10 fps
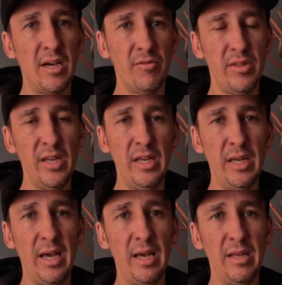out
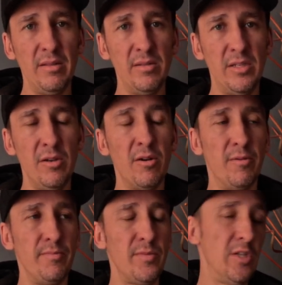there, and yeah.